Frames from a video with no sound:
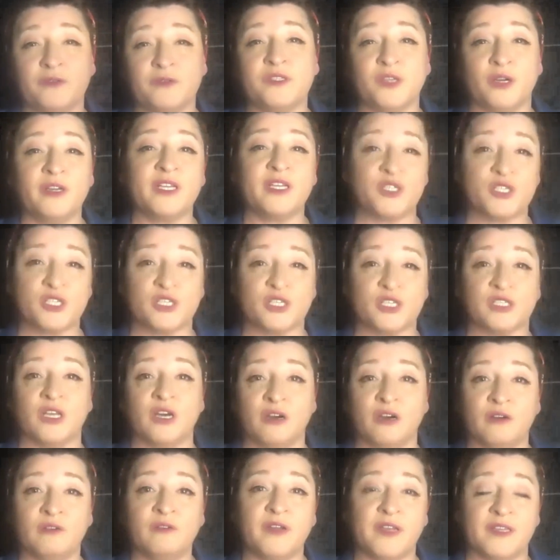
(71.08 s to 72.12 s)
Starting
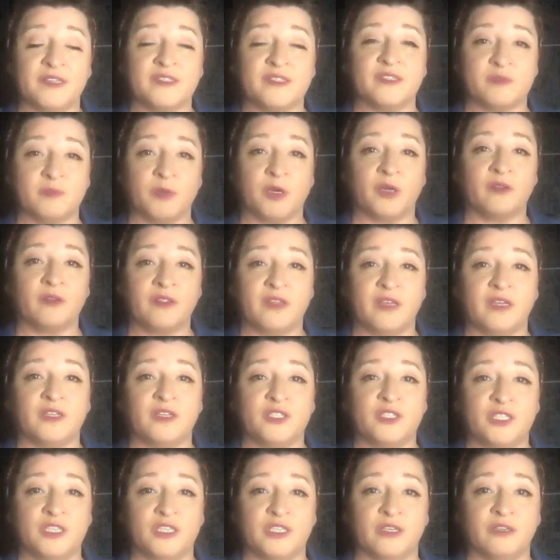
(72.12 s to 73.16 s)
slow is a smart
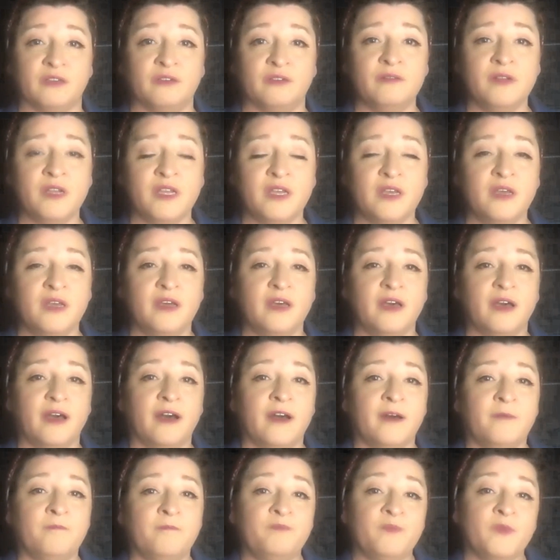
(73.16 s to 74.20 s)
thing to do.
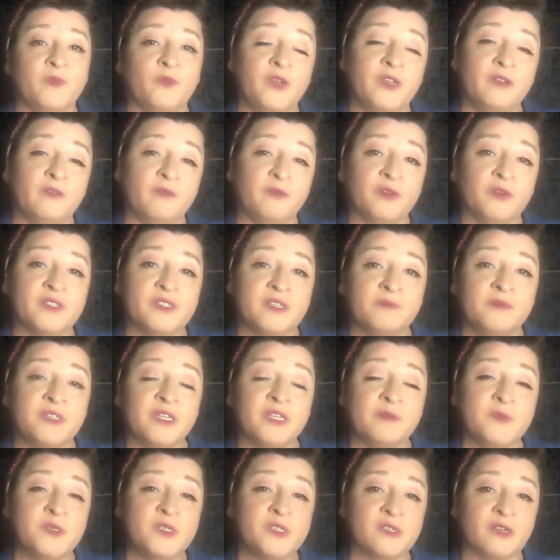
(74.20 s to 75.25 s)
We will
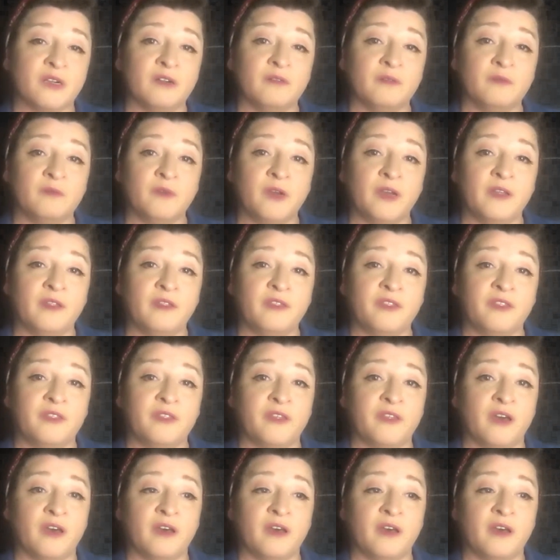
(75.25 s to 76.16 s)
sometimes start with